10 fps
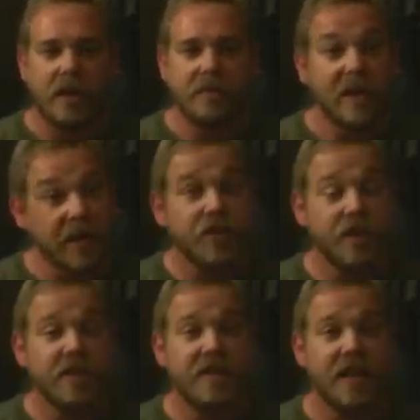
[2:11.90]
yes, you
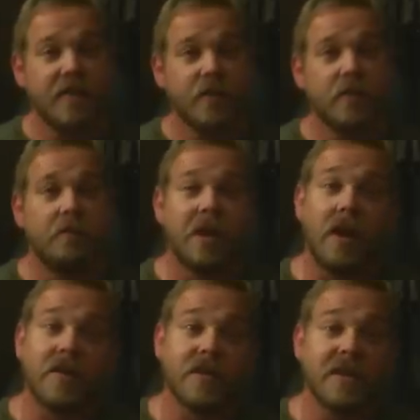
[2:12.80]
can tan through them, but
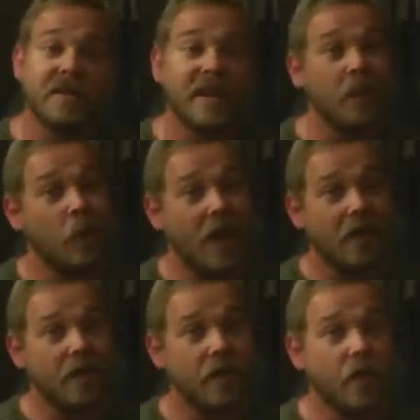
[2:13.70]
also if they get wet
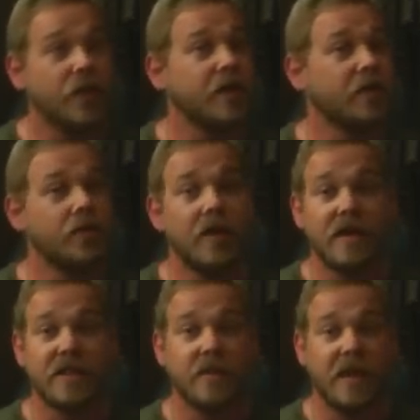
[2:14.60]
or you get
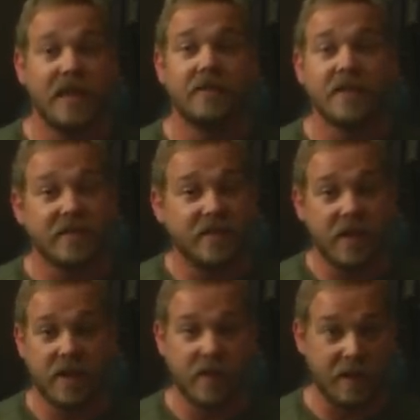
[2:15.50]
really sweaty, even this
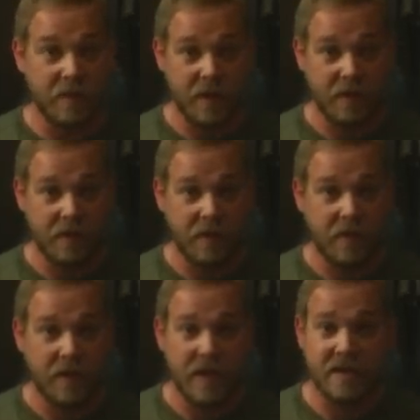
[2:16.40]
dark green one,
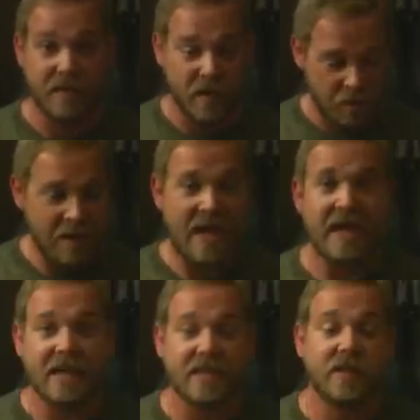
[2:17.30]
as
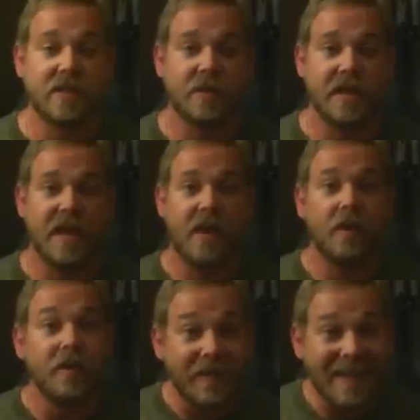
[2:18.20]
opaque as it looks right now,
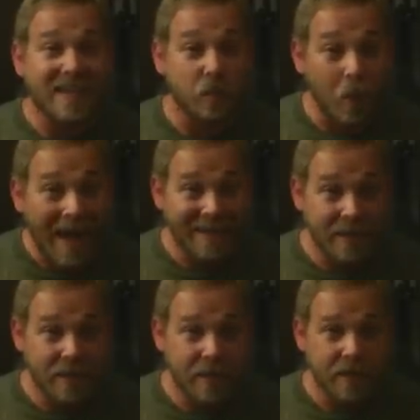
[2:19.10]
if it gets wet,
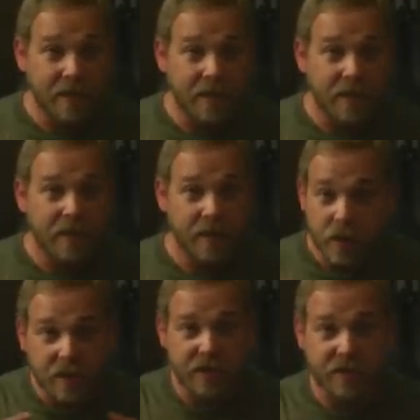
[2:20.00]
you
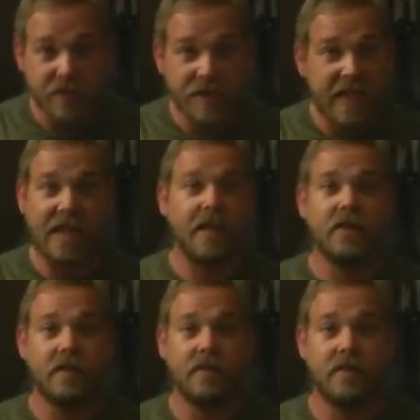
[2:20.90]
can just see
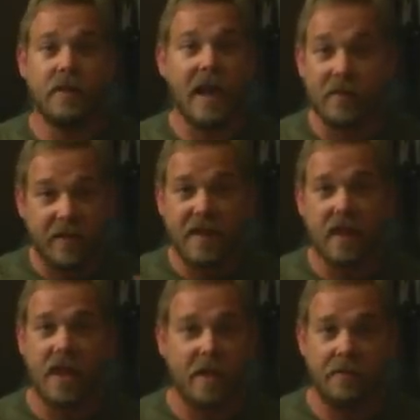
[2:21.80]
everything,
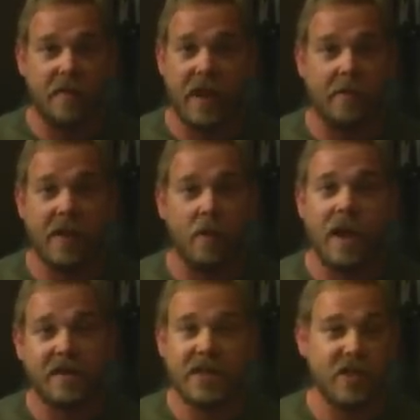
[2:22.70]
like I'm in a
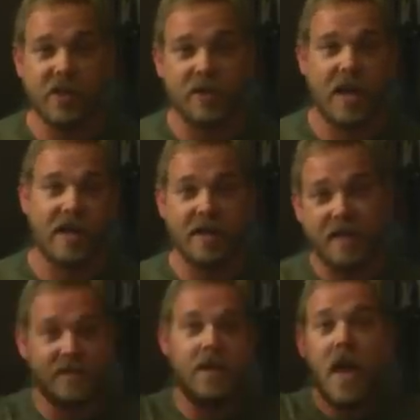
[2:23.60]
wet t-shirt
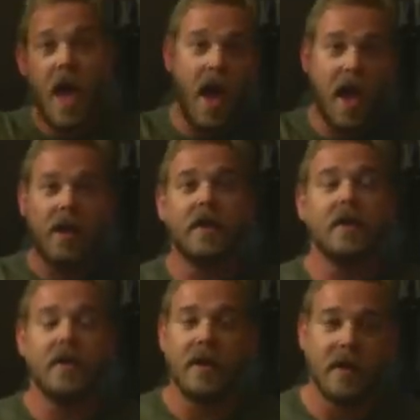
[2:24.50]
contest. Yay! You
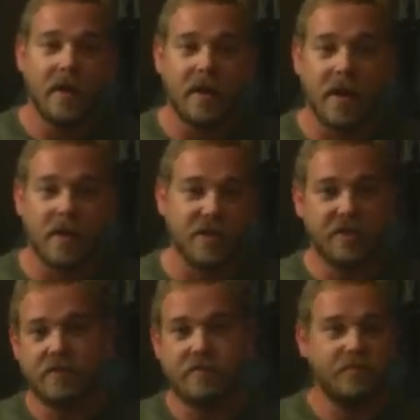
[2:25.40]
know,
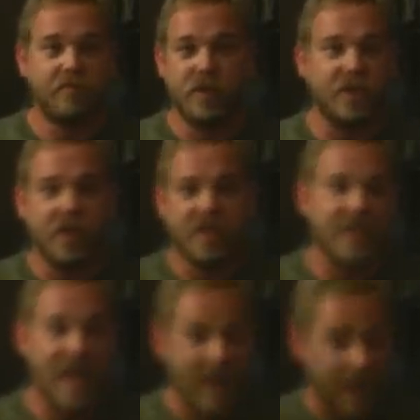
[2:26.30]
just with the goods hanging